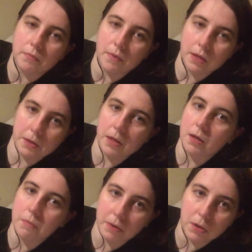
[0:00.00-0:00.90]
They're
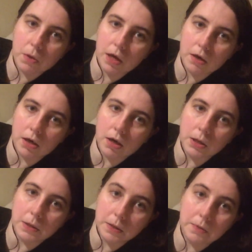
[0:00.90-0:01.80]
going to be quite
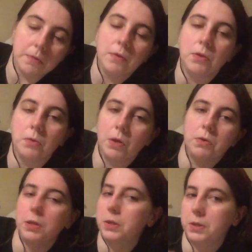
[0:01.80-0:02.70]
hard and you'll
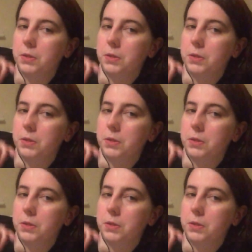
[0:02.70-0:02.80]
notice